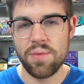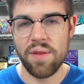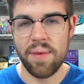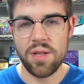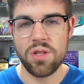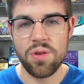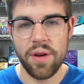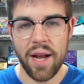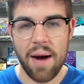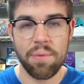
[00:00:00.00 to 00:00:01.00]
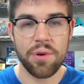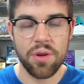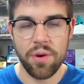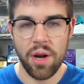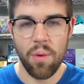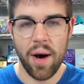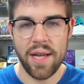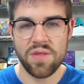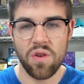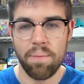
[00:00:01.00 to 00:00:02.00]
we've been doing opportunity
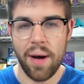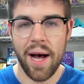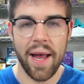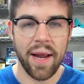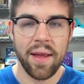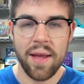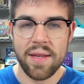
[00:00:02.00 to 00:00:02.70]
wise for buying,